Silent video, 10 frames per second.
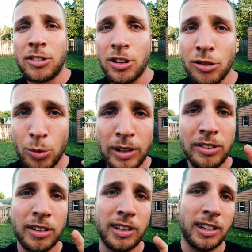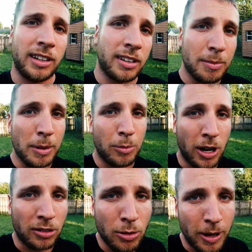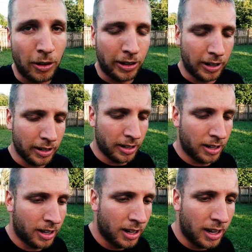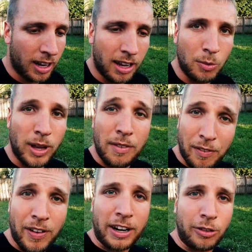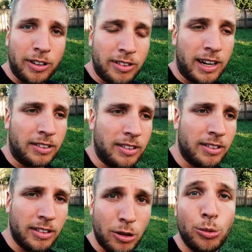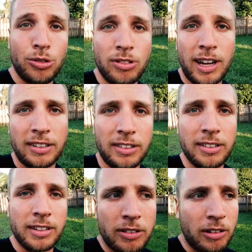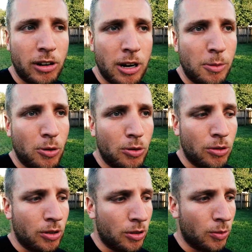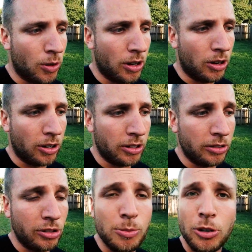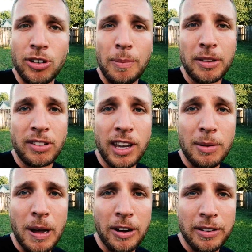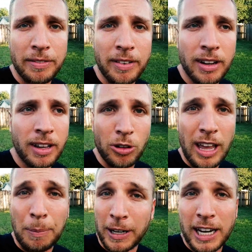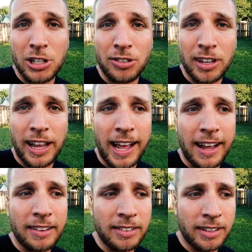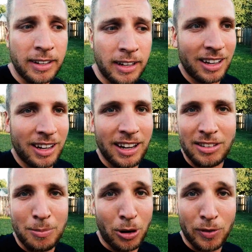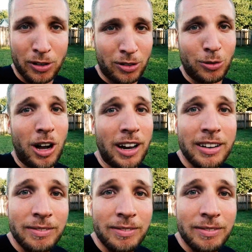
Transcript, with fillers: just recently been brought to America, and we have a factory in Texas, Kuntz, Texas. It's incredible what our consumers have been saying about it, all the applications that it has. It's impervious to rot,